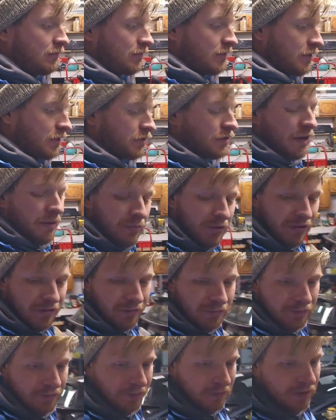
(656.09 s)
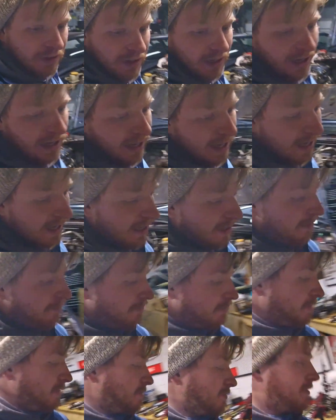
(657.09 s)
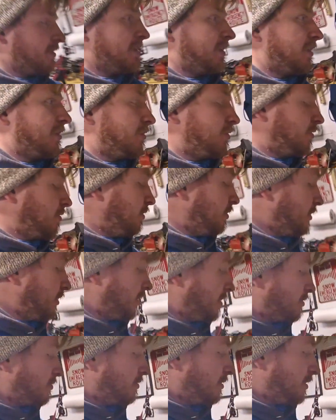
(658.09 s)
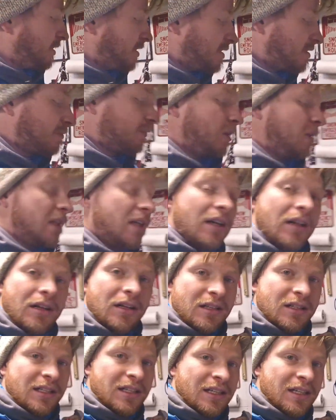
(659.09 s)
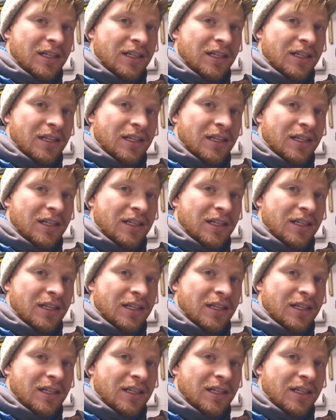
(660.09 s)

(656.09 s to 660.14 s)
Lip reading: The Dremel that I had was really cool. It's really small,